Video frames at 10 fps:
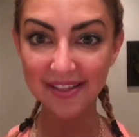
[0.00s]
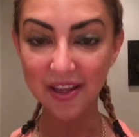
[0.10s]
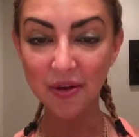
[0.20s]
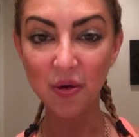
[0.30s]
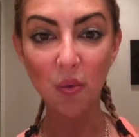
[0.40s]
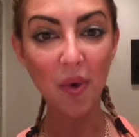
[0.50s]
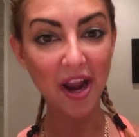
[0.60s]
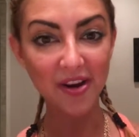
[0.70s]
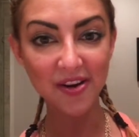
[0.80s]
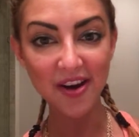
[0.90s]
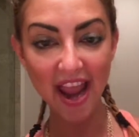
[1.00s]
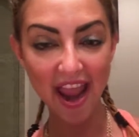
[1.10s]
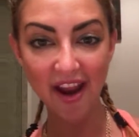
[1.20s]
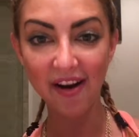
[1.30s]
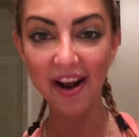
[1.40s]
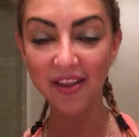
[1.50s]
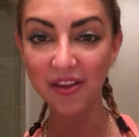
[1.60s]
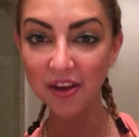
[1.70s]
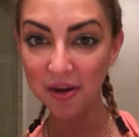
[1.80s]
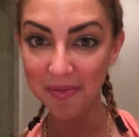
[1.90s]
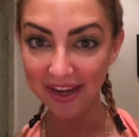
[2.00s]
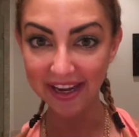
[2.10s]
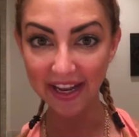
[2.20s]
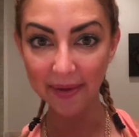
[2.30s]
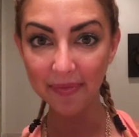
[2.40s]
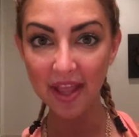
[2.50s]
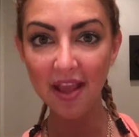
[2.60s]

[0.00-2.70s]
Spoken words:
that you can wear your hair in the humidity.